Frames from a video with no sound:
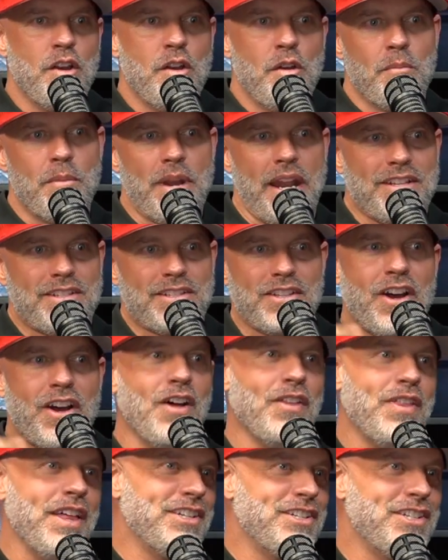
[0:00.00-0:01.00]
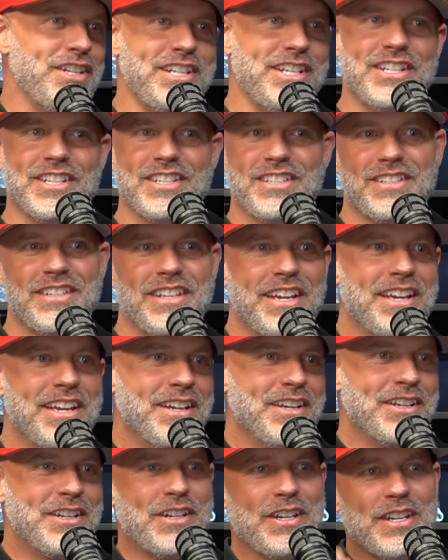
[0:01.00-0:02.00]
But I saw that she just
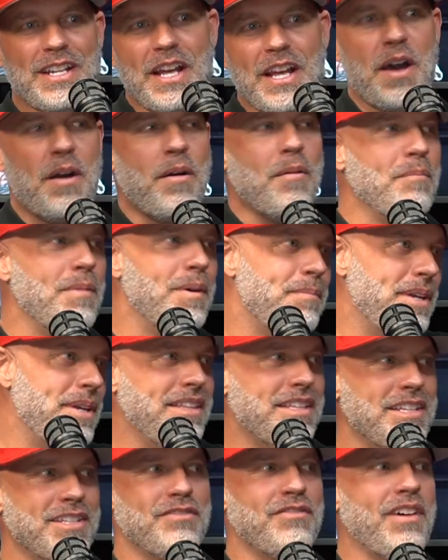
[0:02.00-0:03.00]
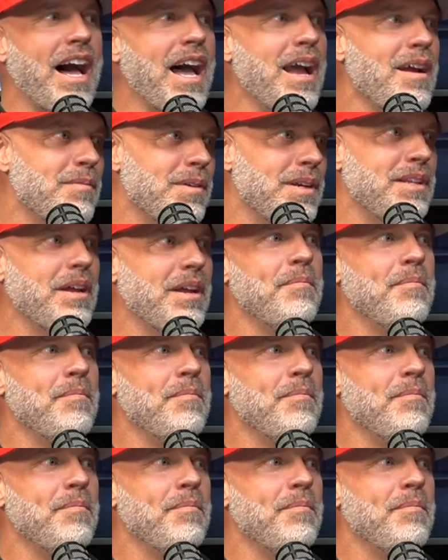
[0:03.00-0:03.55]
couldn't help but be this vibrant,